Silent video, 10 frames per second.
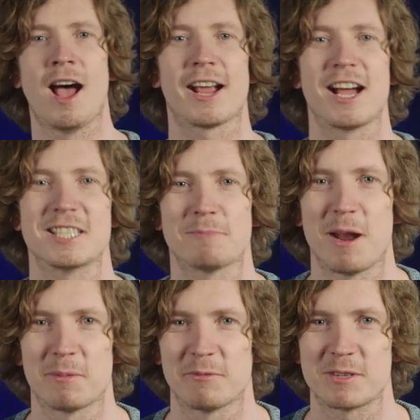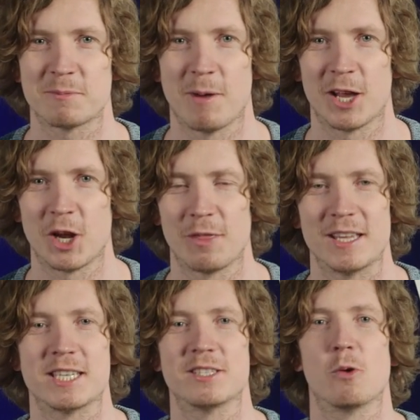Hi guys, it's Barnaby for Spurred On.
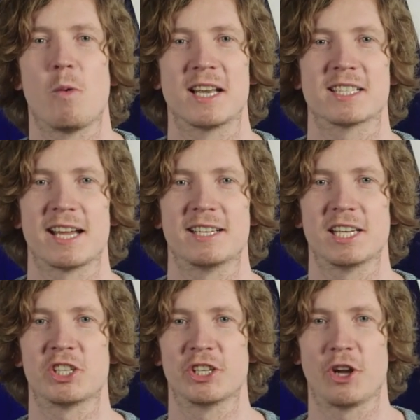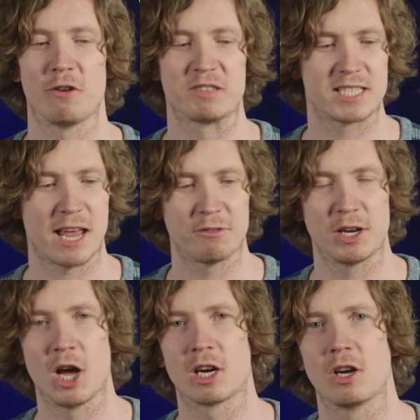This is your Wednesday edition of
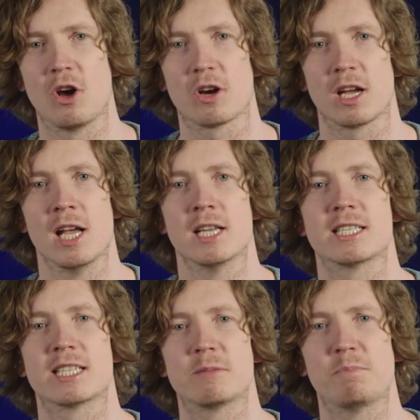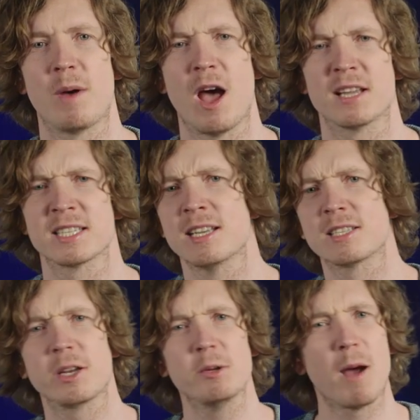7 O'Clock Spurs.
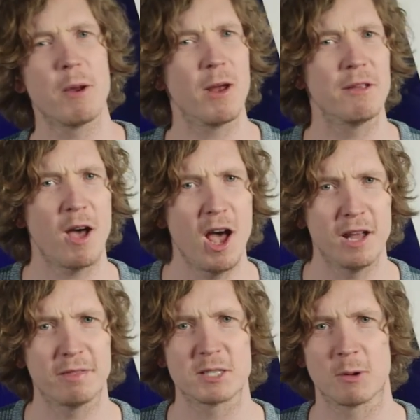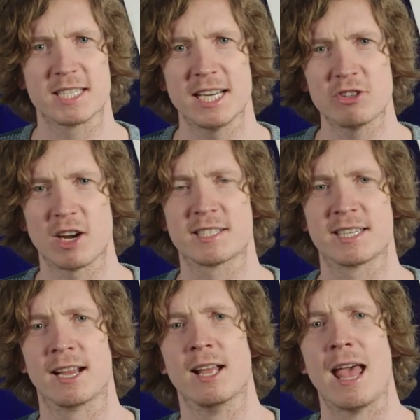So you might well have heard this one, it's
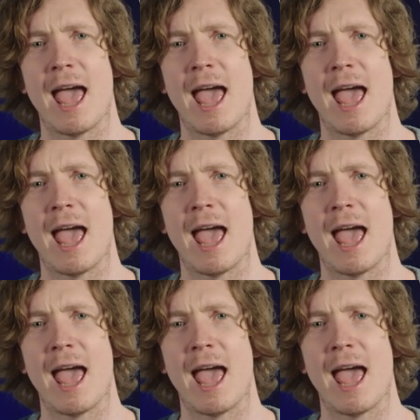interesting.